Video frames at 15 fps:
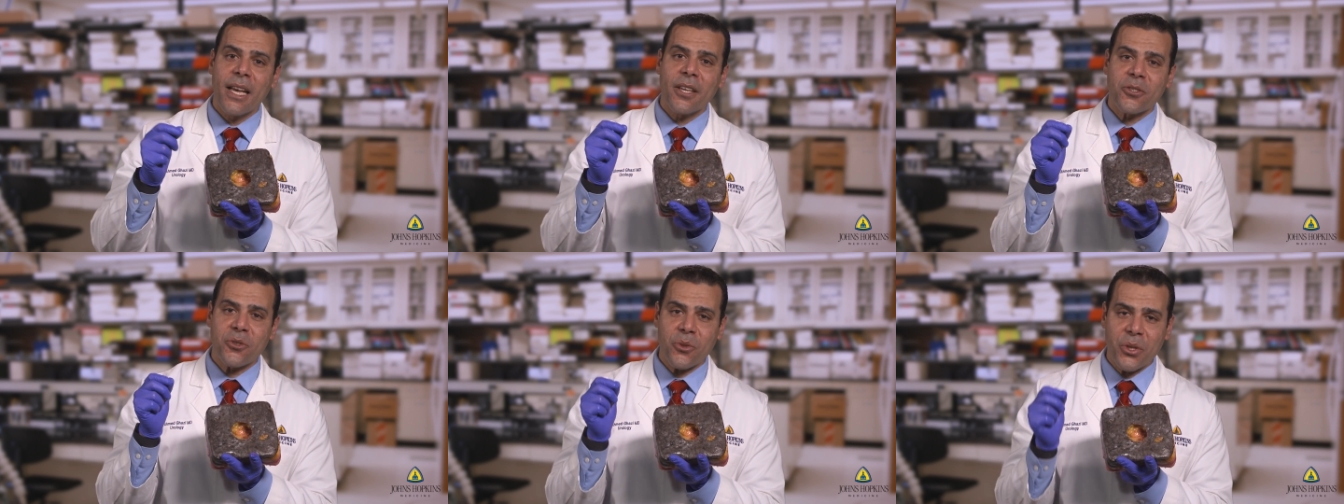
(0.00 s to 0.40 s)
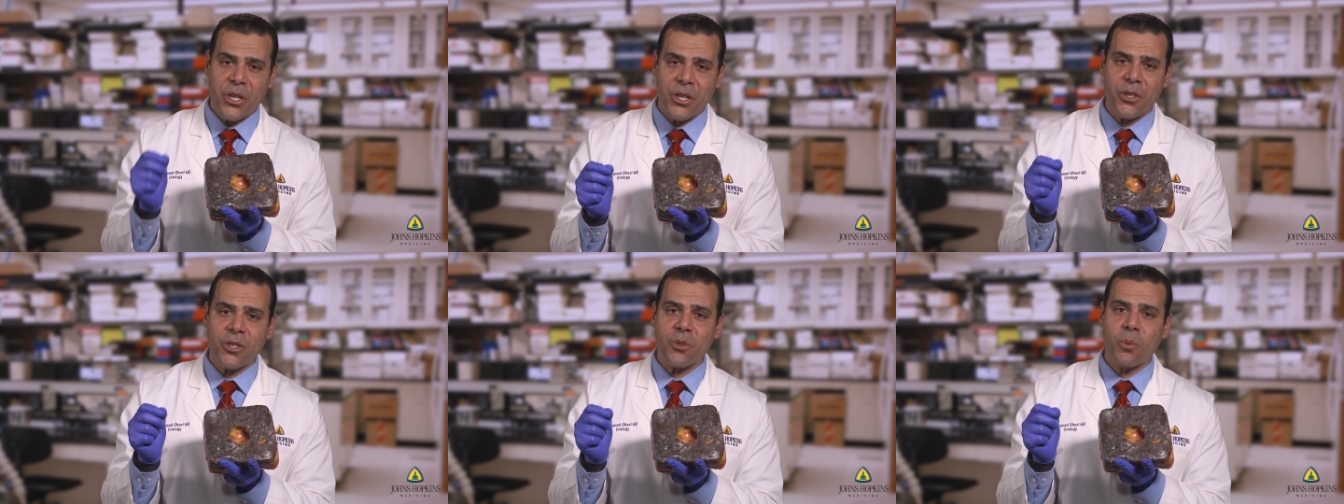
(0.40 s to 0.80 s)
so
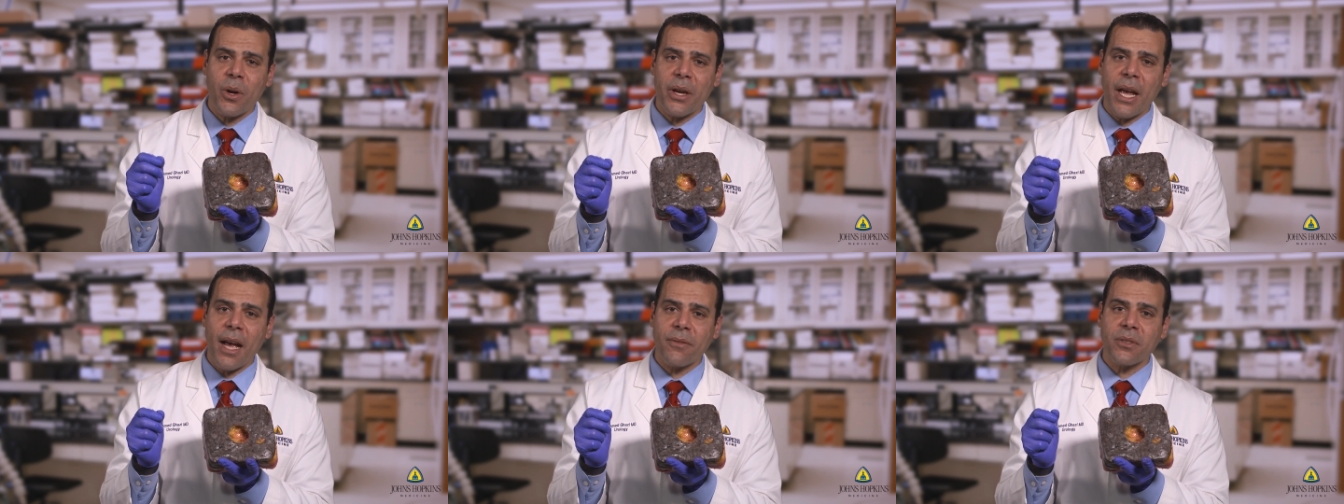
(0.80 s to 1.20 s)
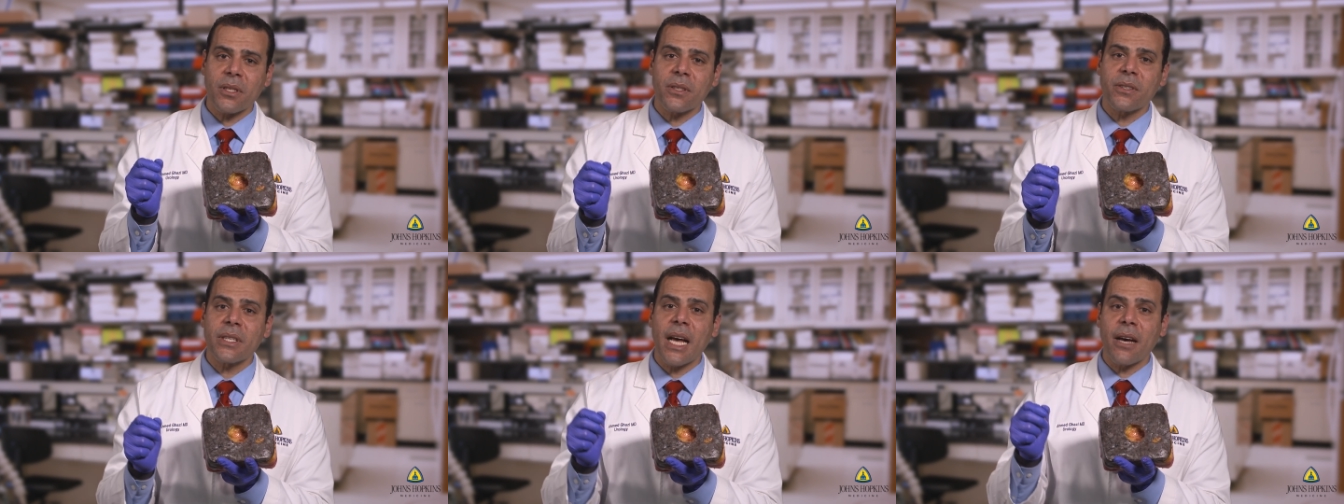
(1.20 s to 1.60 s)
here's where you have to
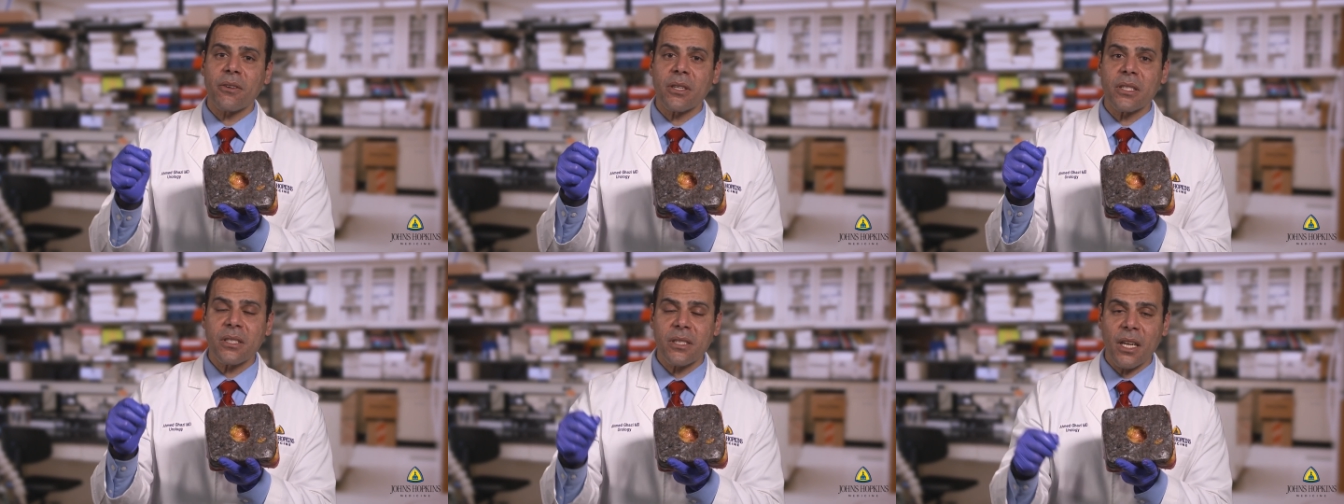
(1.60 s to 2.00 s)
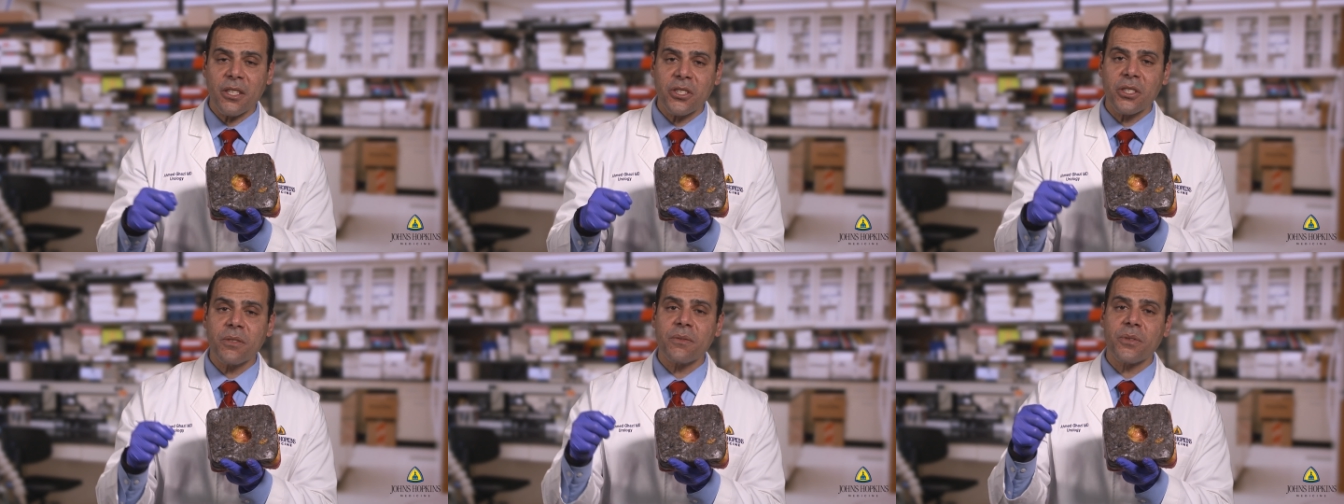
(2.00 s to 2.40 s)
learn how to
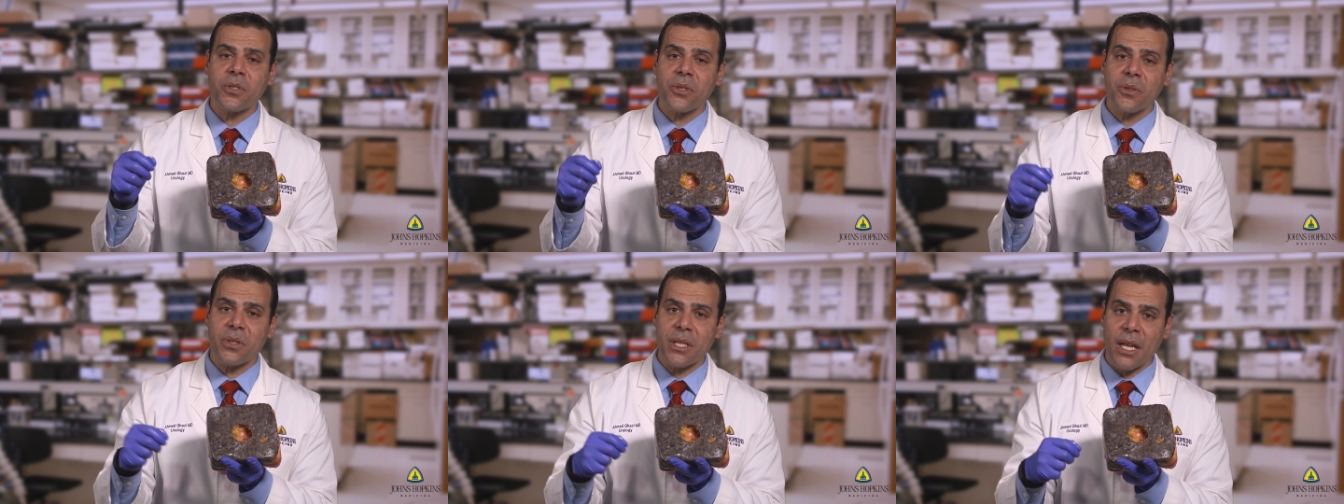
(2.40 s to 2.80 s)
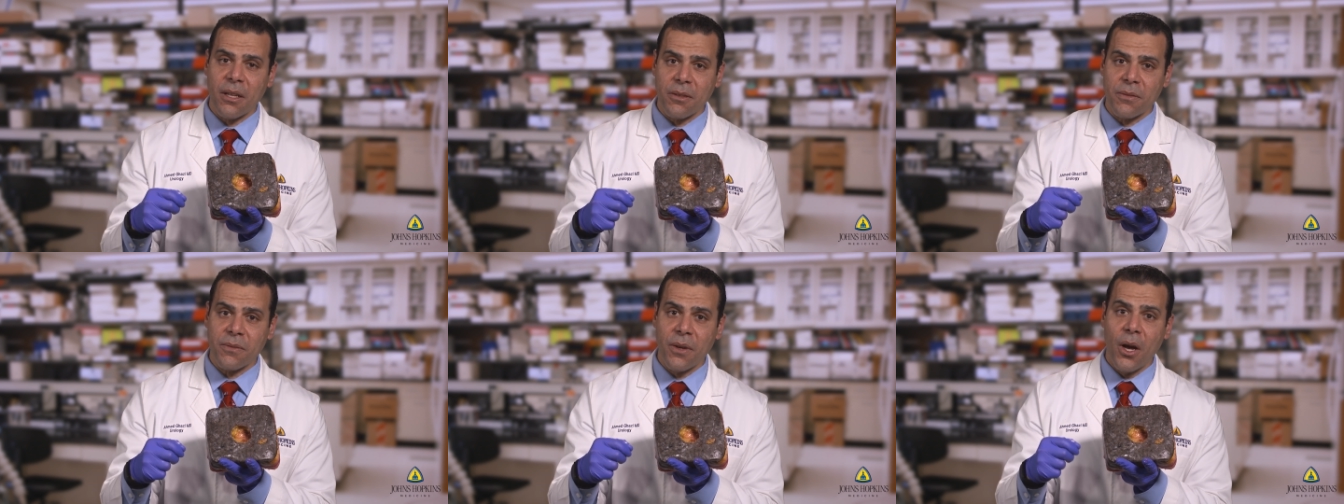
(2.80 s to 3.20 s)
suction for
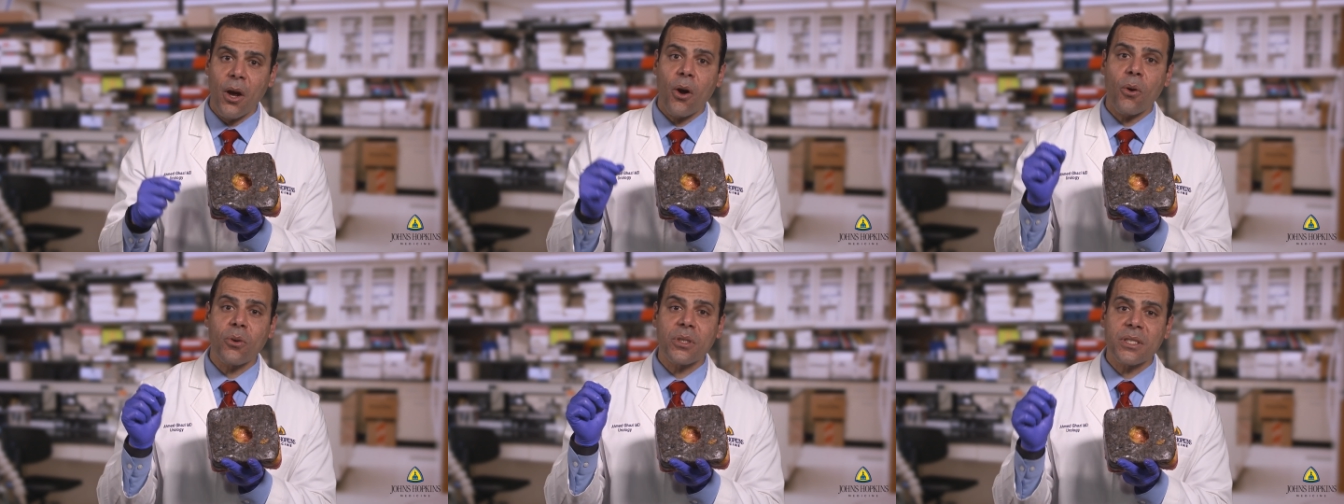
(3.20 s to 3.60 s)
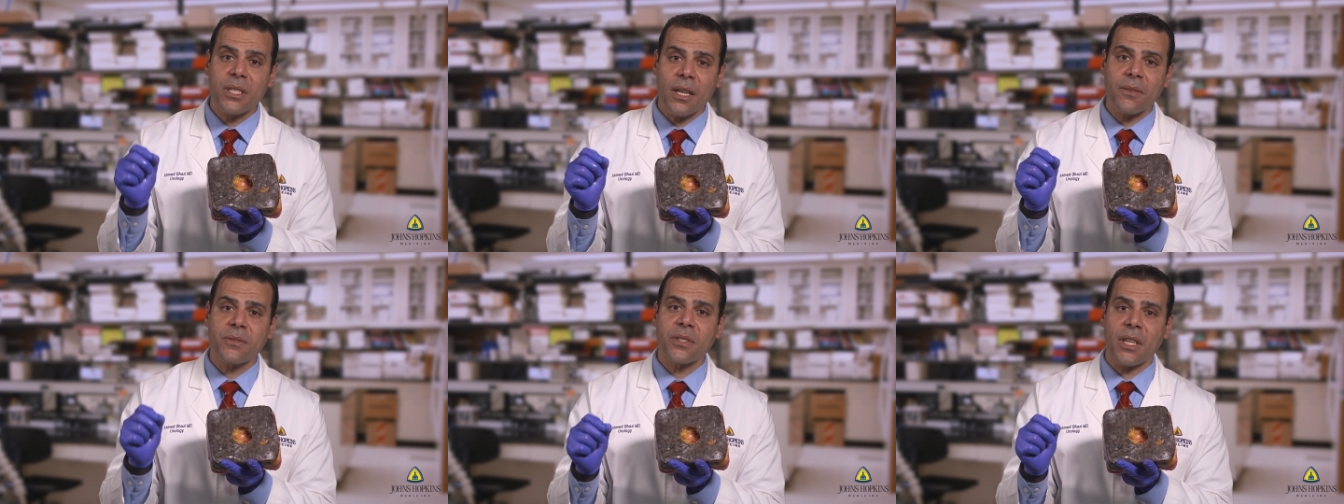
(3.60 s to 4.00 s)
yourself or
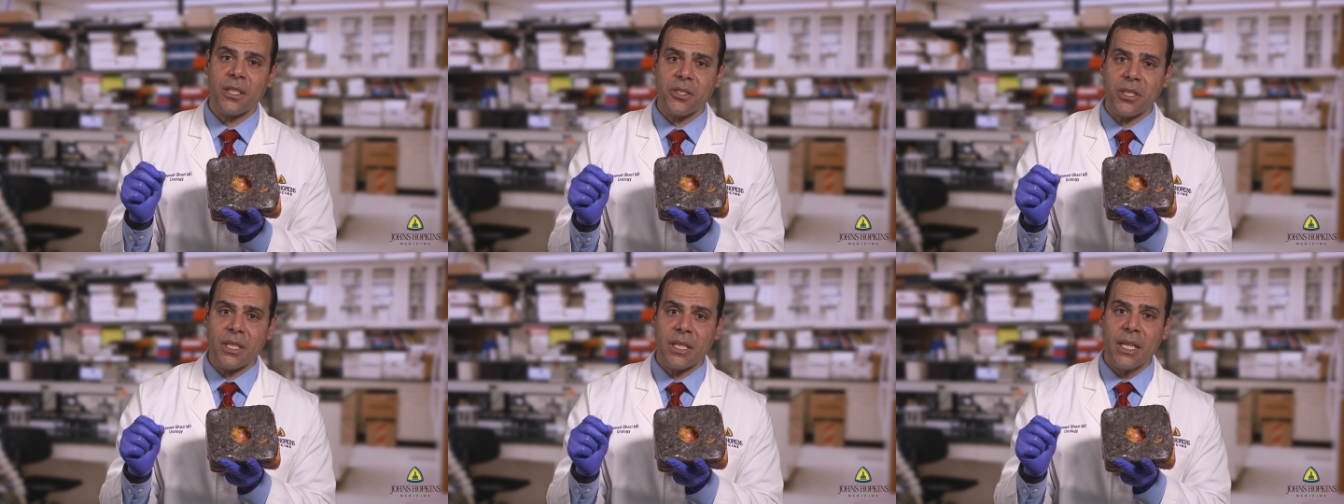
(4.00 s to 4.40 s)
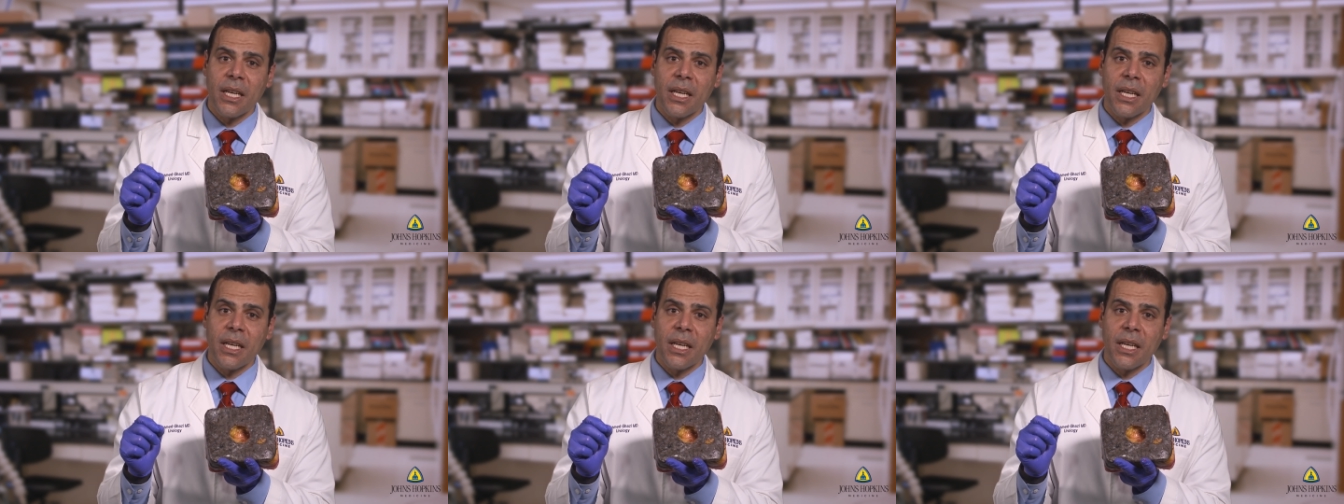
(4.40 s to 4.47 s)
self-suction,